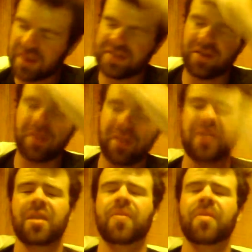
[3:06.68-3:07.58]
until
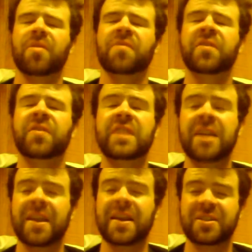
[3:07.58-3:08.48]
about
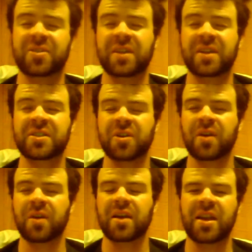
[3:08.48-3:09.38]
59th Street.
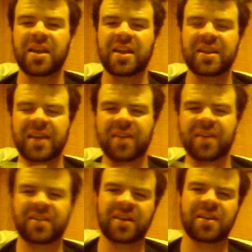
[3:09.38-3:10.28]
So I needed
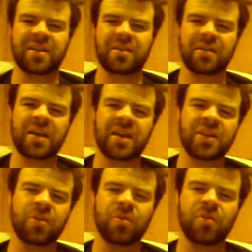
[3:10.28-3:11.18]
to I had to
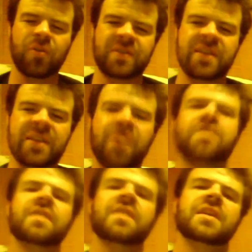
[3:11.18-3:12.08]
go
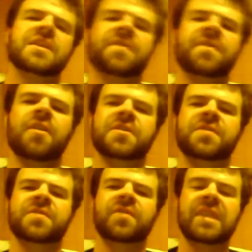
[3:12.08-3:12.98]
north-south as far
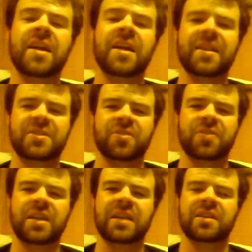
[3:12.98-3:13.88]
as 59th
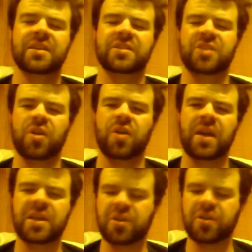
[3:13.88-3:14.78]
Street. So
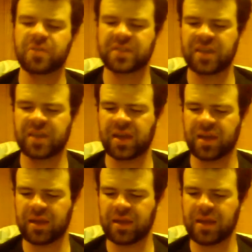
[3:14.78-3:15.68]
I used
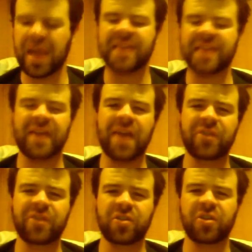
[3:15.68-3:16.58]
8th
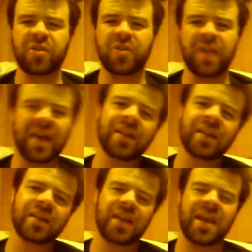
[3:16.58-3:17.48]
Avenue to do that,
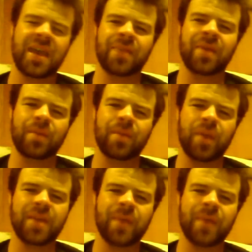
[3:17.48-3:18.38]
and my
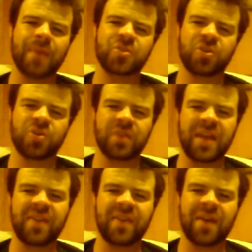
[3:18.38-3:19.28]
bike map showed that
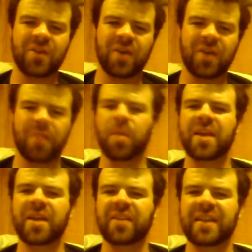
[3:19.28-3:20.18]
8th Avenue had
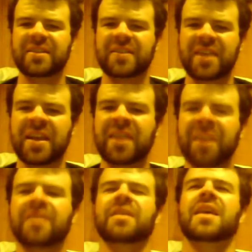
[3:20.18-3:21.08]
bike lanes in it.